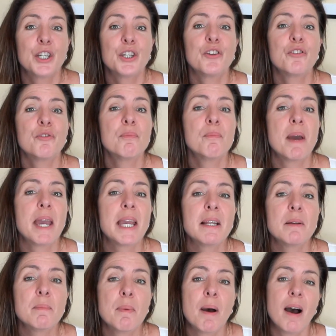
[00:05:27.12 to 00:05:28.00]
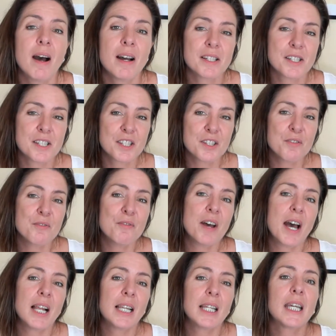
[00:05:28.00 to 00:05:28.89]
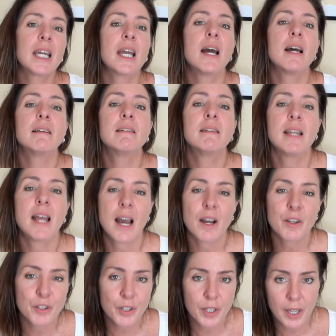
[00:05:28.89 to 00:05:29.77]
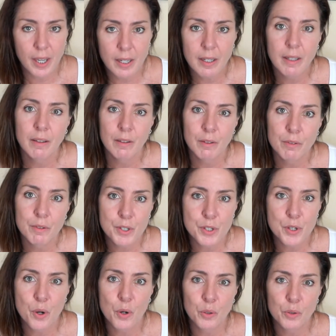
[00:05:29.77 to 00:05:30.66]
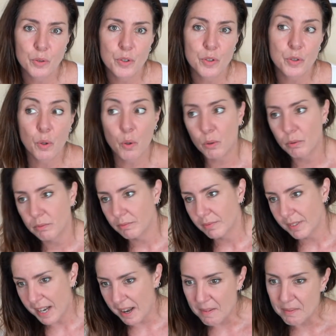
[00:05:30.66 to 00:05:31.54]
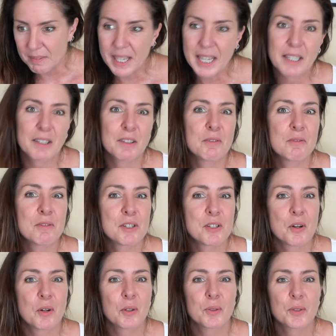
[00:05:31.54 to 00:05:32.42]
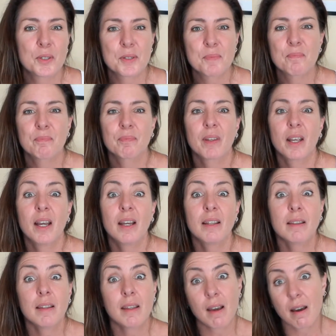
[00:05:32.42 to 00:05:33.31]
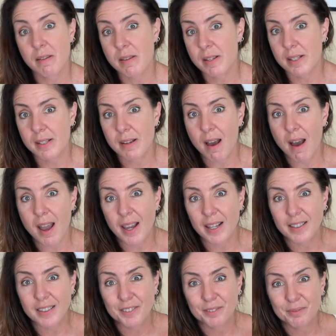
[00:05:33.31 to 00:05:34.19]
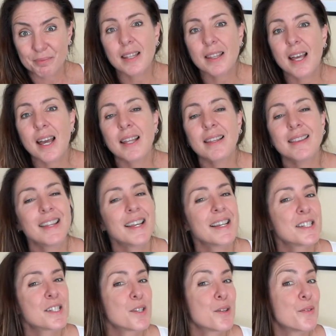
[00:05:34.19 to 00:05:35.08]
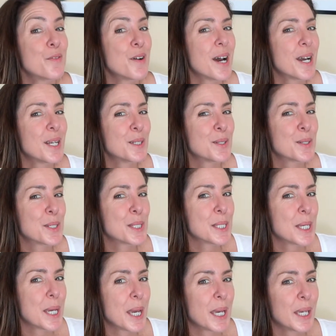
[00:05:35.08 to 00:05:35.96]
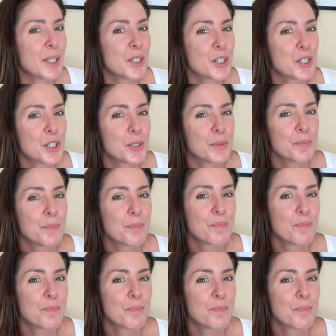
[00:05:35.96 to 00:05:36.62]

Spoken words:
You've made it past the valley and now you're getting the results, or now I'm getting the results, the other side. And then there's the final stage.